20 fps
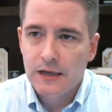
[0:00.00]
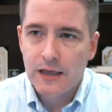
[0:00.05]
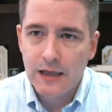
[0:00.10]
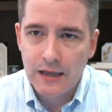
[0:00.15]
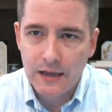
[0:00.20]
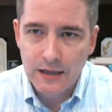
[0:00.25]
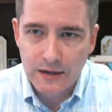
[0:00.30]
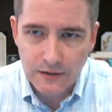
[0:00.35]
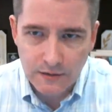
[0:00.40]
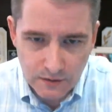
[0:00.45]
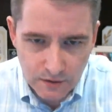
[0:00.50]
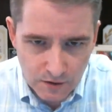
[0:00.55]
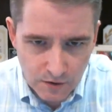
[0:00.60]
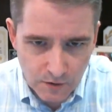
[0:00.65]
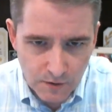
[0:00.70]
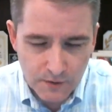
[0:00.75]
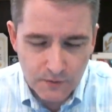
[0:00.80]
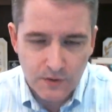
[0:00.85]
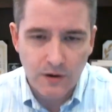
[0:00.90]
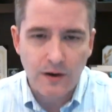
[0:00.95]
And, I
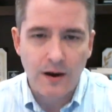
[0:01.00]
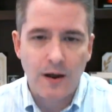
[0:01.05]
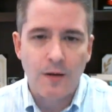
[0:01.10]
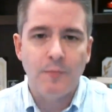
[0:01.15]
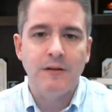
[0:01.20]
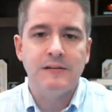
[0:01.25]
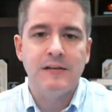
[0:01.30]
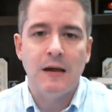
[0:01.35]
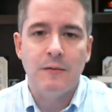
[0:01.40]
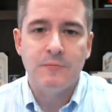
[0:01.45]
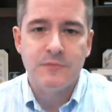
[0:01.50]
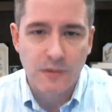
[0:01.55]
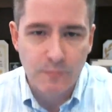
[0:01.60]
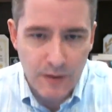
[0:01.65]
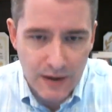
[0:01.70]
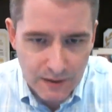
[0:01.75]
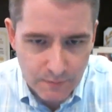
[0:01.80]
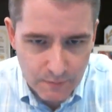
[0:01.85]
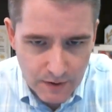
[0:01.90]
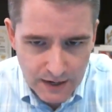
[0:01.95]
don't care how many times I
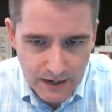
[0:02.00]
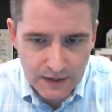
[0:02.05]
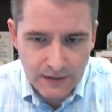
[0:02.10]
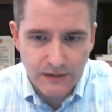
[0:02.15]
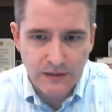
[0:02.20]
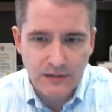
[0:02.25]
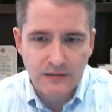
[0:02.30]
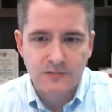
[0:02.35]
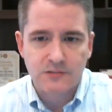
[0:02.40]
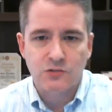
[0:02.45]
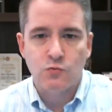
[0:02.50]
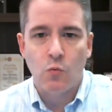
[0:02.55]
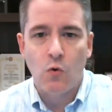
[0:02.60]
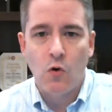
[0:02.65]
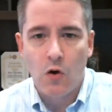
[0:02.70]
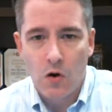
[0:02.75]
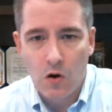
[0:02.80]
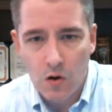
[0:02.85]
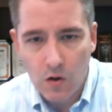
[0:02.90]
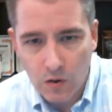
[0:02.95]
bang my head against this
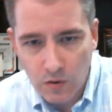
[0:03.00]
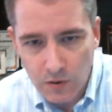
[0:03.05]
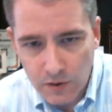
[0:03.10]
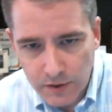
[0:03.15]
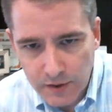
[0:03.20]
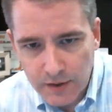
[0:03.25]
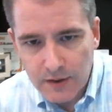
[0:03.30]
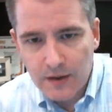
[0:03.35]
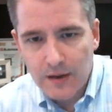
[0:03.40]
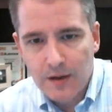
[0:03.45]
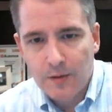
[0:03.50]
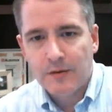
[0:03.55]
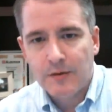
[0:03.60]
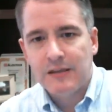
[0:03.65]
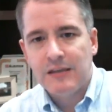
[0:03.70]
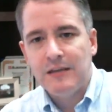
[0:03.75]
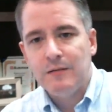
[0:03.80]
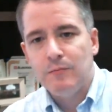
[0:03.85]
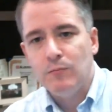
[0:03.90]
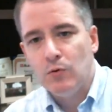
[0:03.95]
wall, I'm going
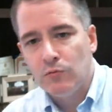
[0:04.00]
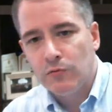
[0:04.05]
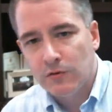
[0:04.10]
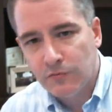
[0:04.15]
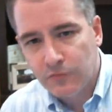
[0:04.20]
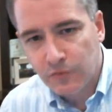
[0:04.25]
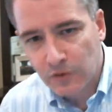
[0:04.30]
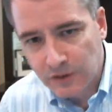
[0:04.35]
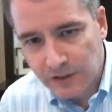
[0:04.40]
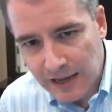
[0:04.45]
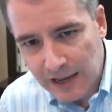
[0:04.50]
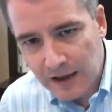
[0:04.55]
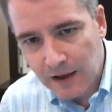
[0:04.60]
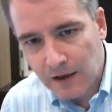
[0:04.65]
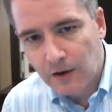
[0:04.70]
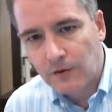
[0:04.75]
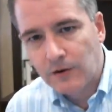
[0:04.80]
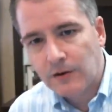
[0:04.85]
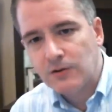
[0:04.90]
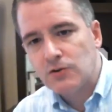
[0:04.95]
to keep moving a foot
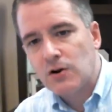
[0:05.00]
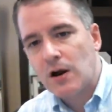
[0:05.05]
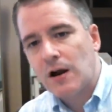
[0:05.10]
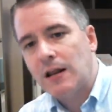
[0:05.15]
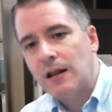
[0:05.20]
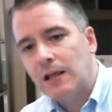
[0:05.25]
down and try it